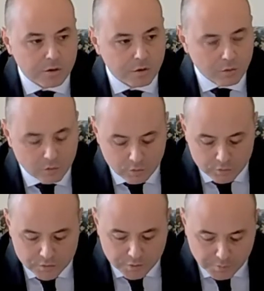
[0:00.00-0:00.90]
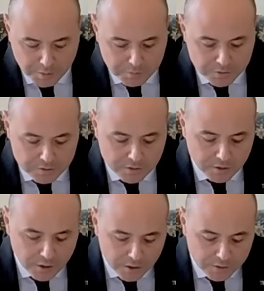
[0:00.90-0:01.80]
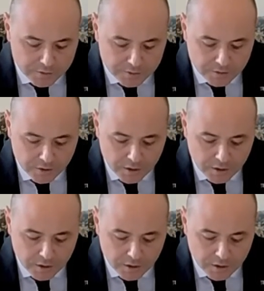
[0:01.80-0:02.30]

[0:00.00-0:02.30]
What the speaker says: Holocaust Remembrance Alliance,